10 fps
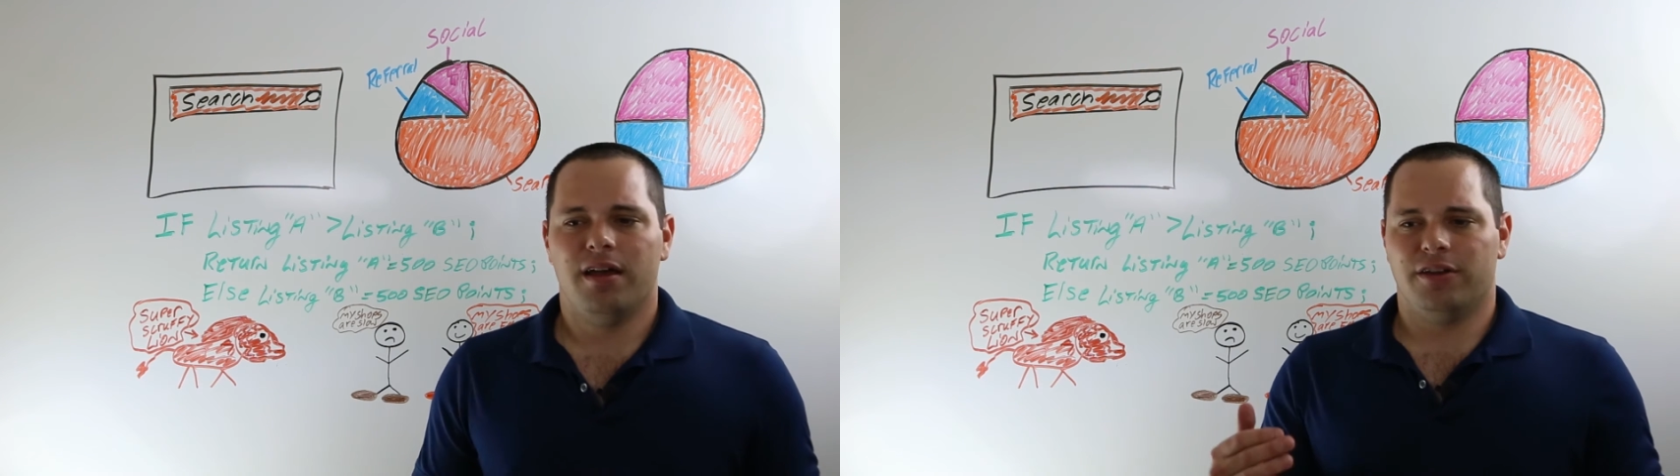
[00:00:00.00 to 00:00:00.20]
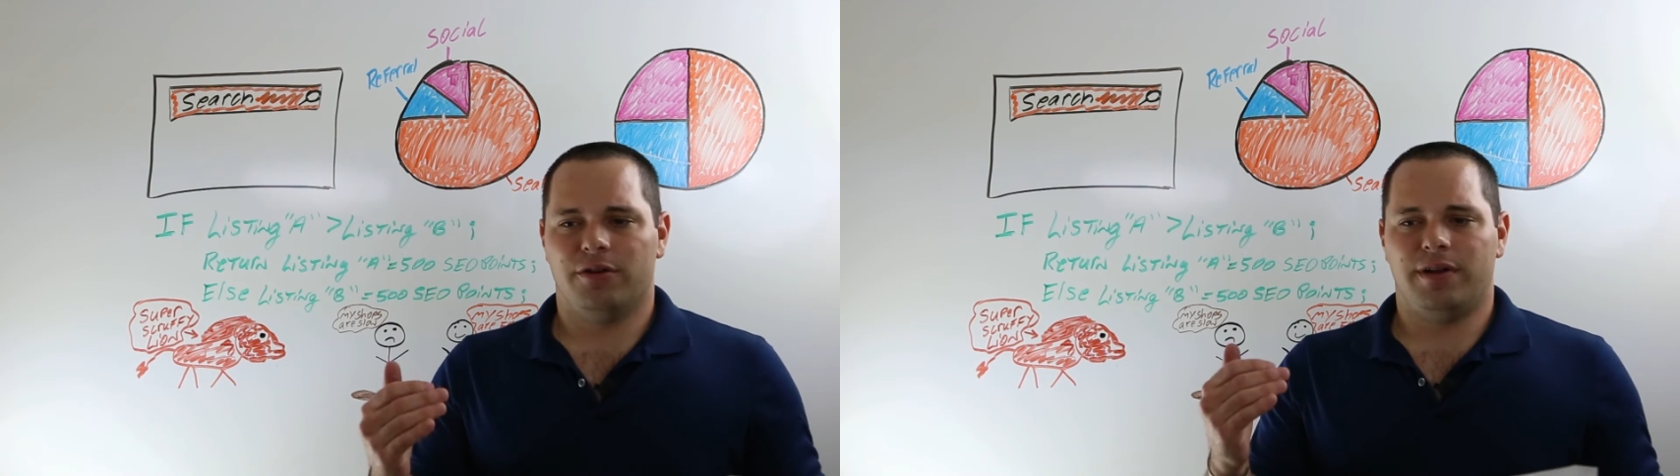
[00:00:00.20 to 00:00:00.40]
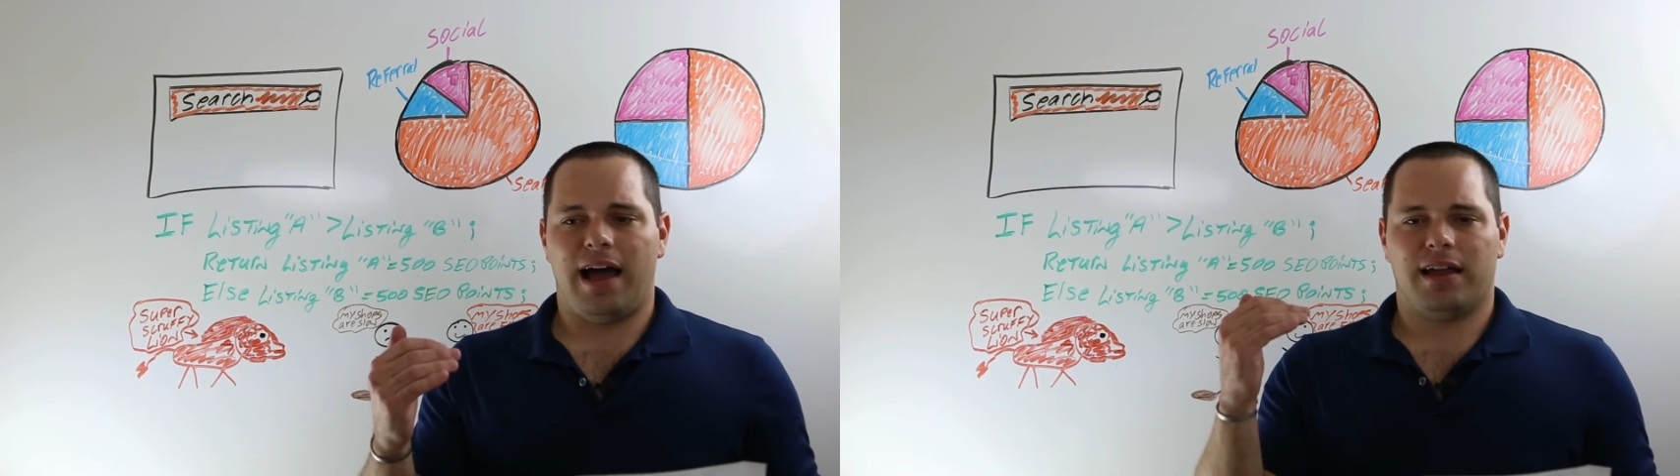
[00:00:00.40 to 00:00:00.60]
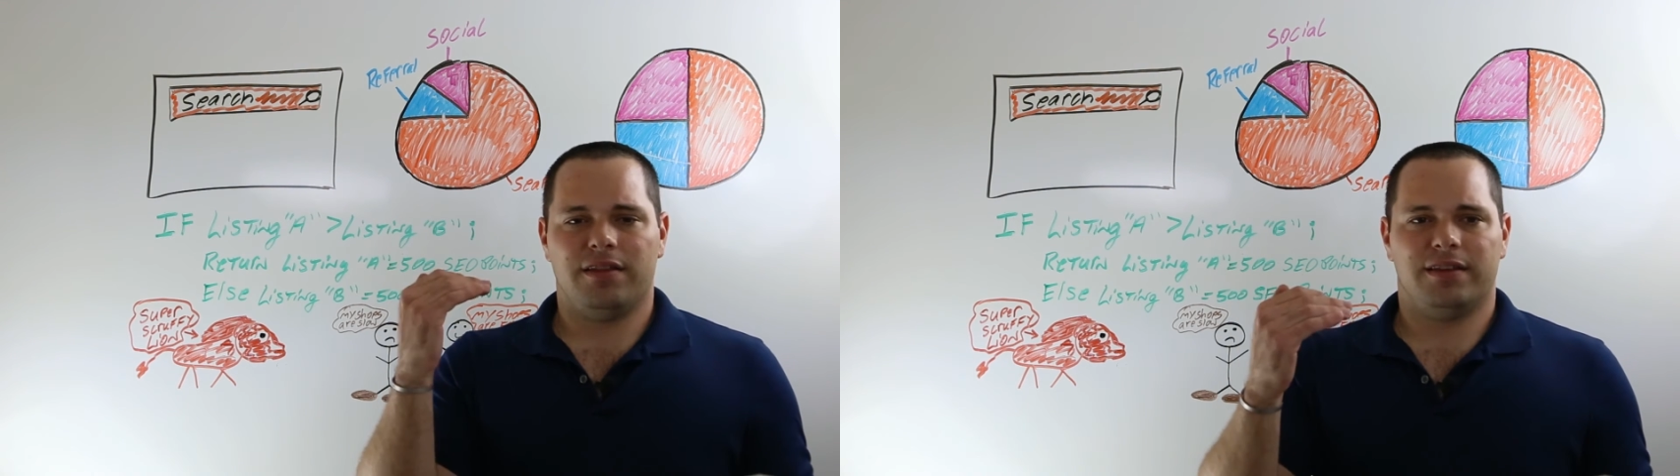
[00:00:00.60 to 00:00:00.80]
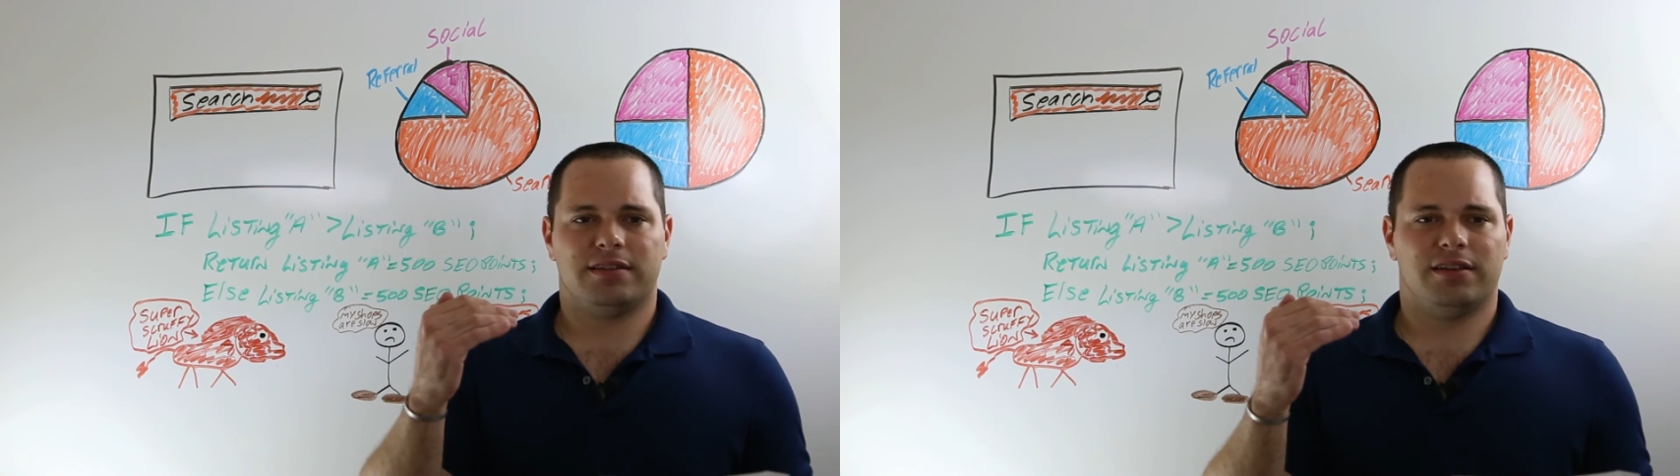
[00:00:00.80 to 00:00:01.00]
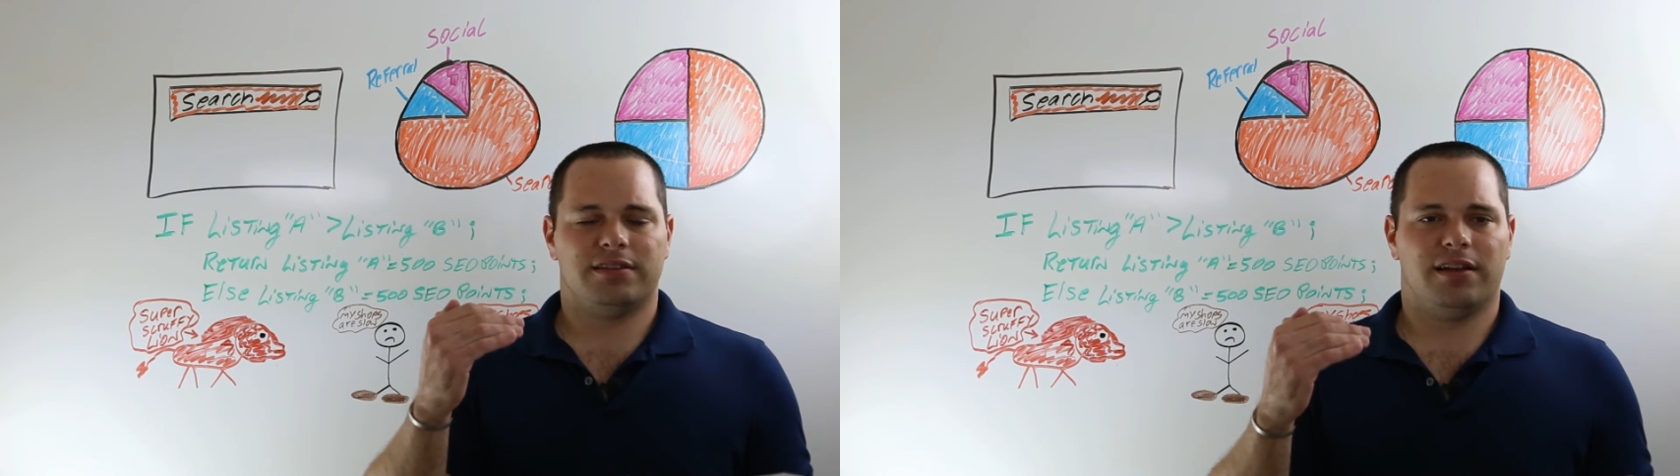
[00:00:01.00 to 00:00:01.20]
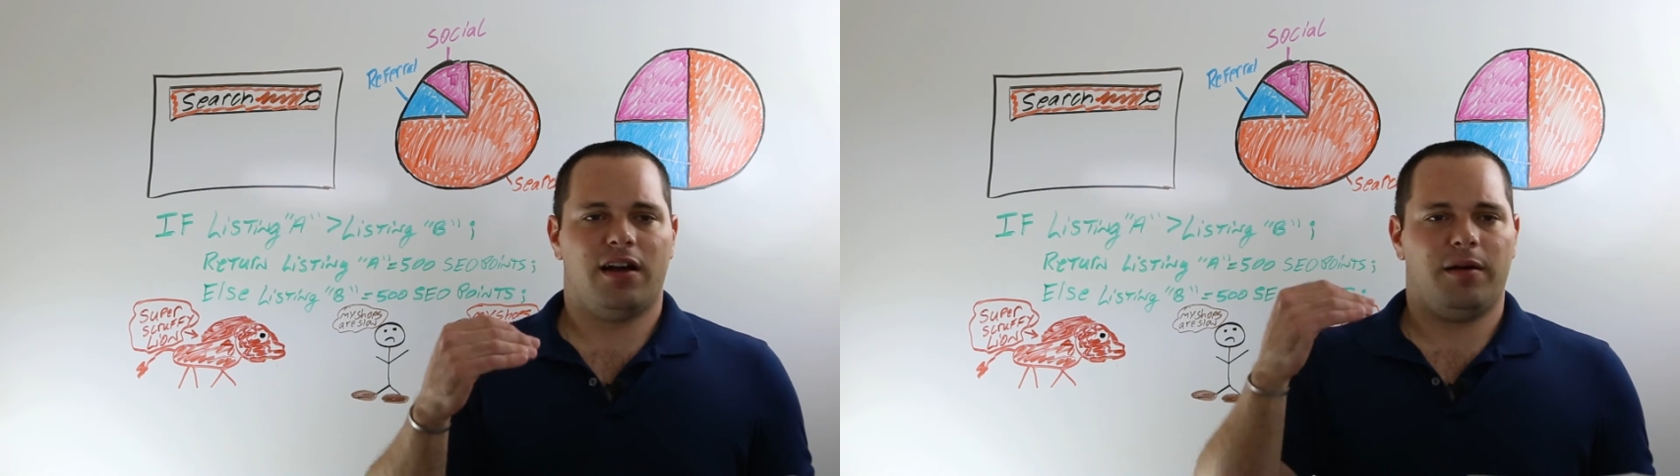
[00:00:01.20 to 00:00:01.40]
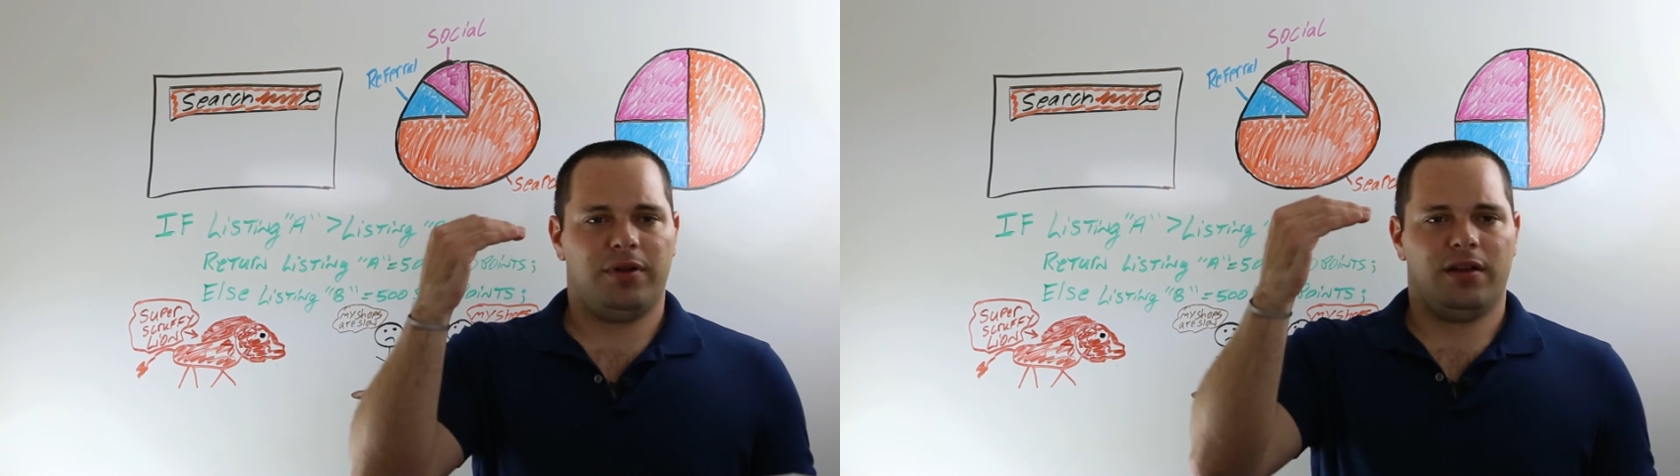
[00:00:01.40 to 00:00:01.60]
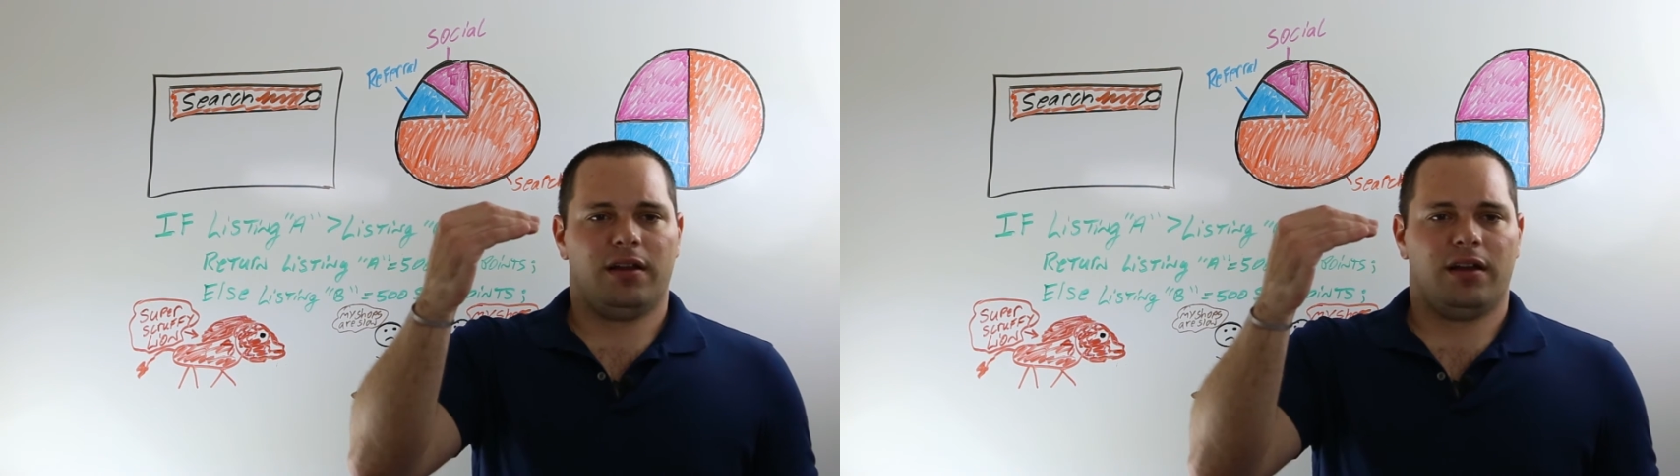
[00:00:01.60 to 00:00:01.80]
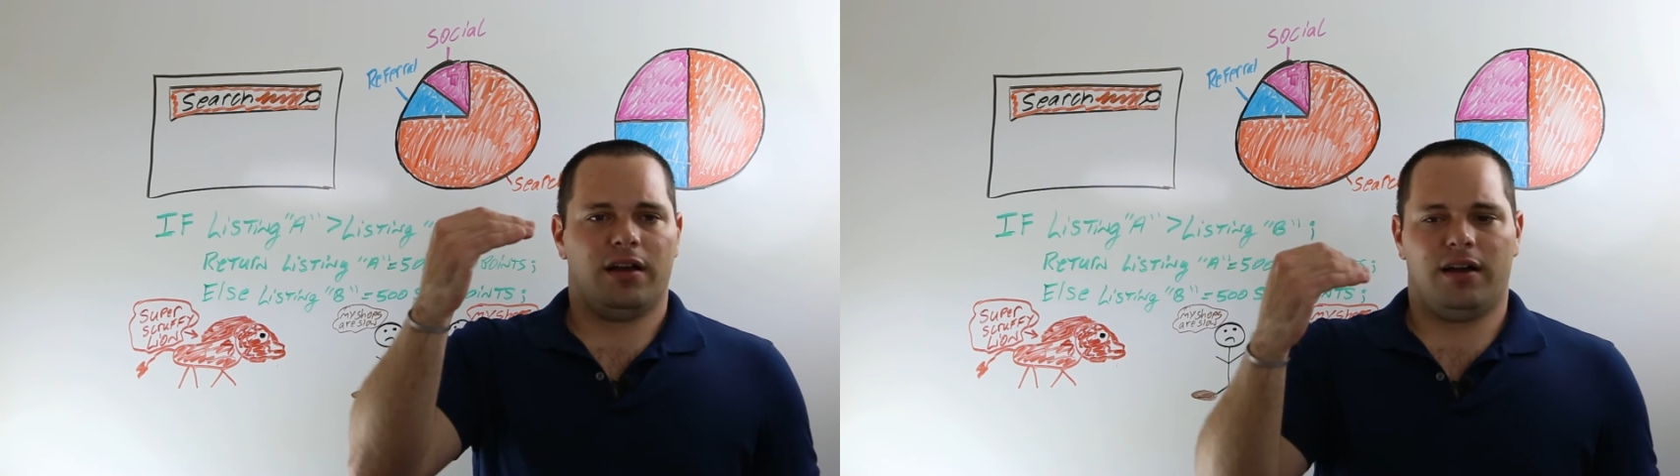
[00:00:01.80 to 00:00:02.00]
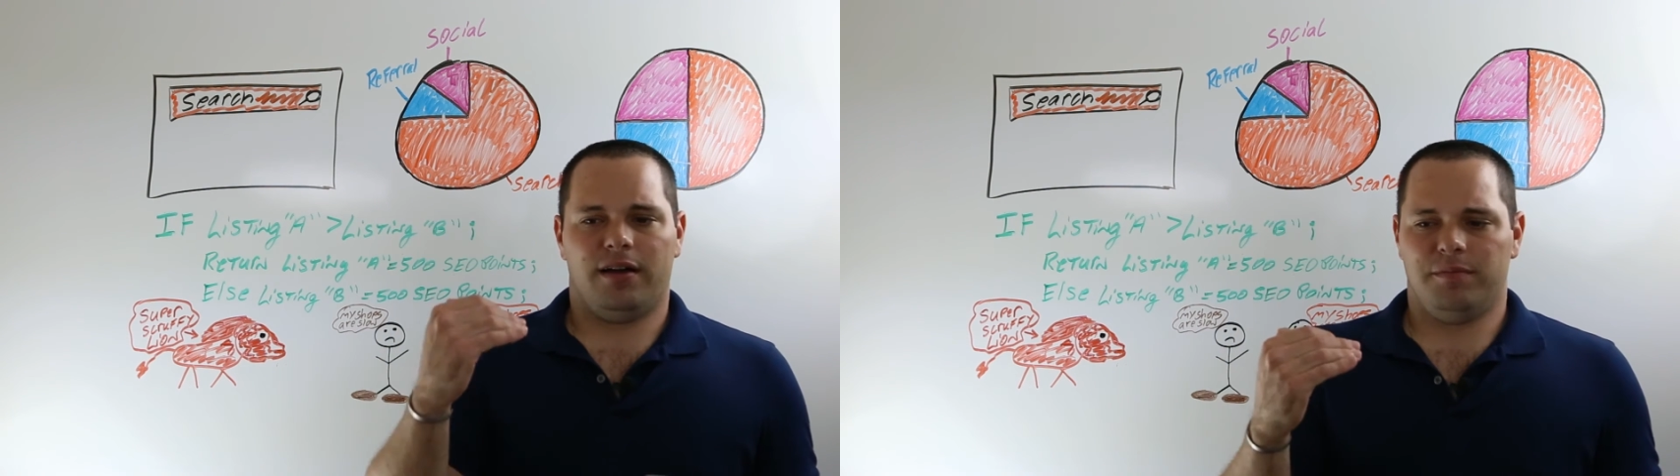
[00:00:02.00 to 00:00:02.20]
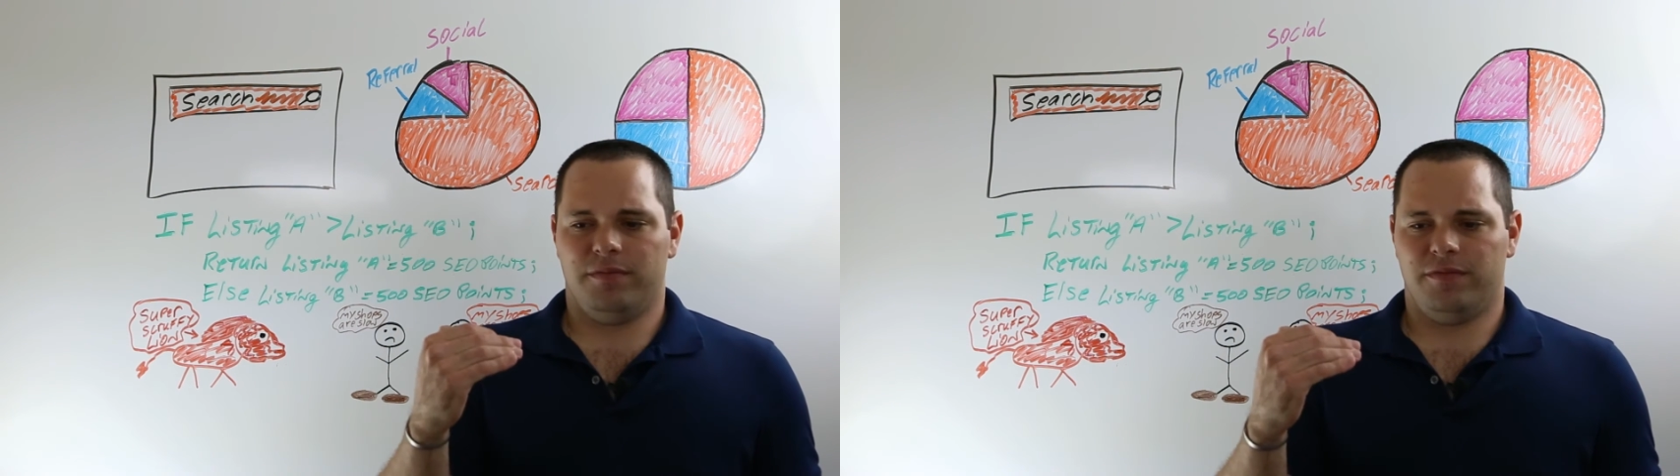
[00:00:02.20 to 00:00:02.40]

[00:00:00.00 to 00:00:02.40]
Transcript: you know, knocking this listing up uh,